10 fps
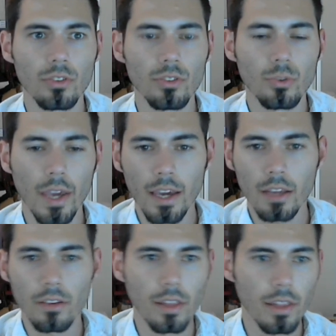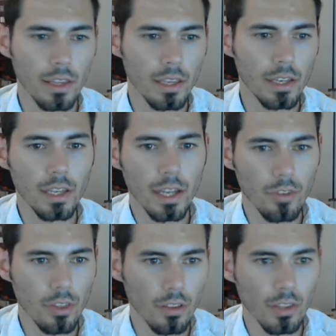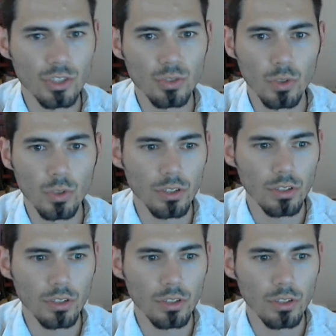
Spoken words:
You had any and everything that you wanted.